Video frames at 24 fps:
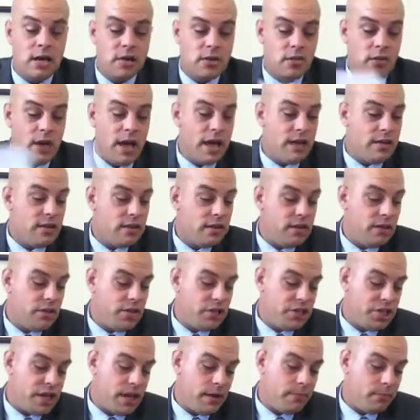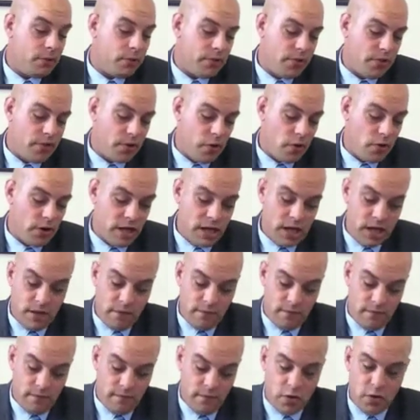So Exodus chapter 30,
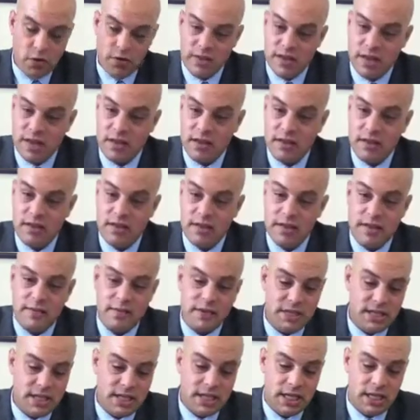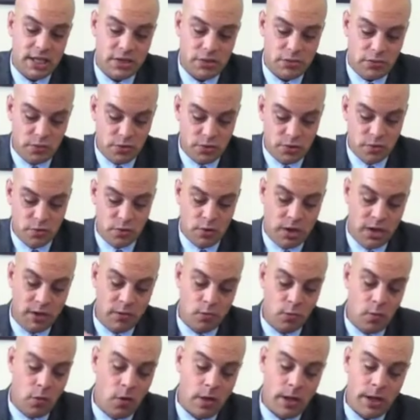verses 17 through
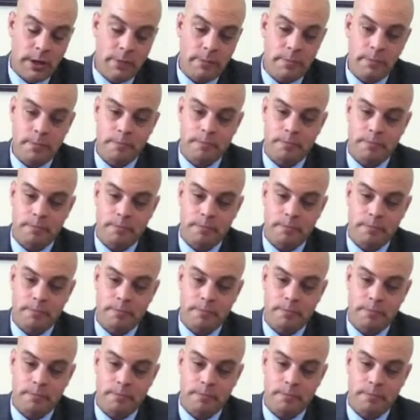21.